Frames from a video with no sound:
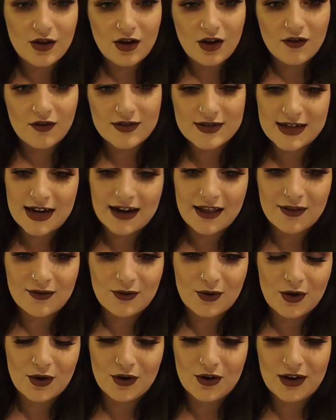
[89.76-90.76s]
on the side of the
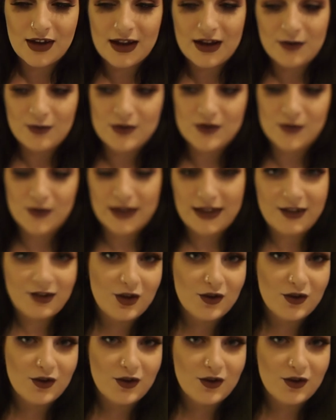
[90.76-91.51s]
road, and it was really